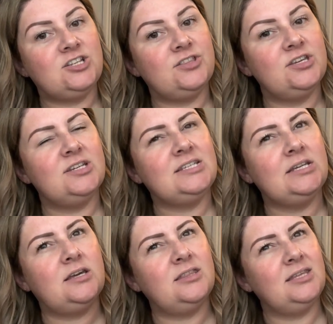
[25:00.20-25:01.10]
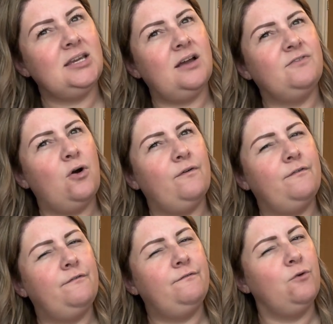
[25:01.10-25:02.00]
30 and I think I've got
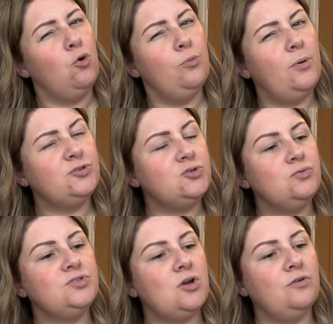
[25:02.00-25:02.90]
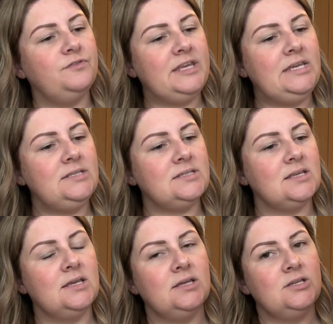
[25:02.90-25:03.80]
4 bottles of
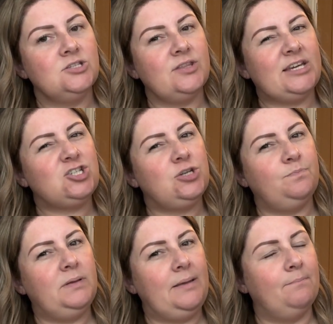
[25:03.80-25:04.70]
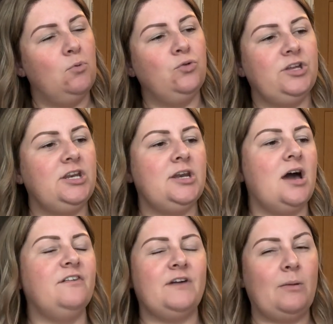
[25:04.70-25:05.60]
these. So that should be more than
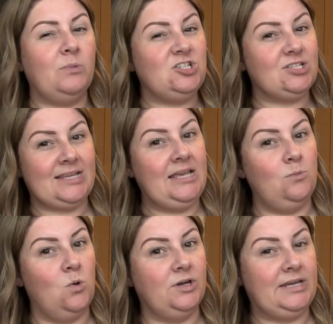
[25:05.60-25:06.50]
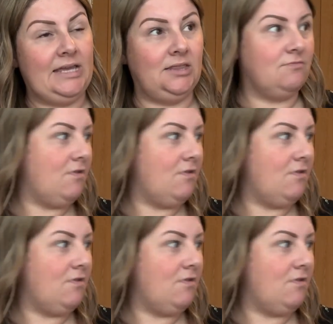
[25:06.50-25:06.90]
enough, and we'll just keep one in the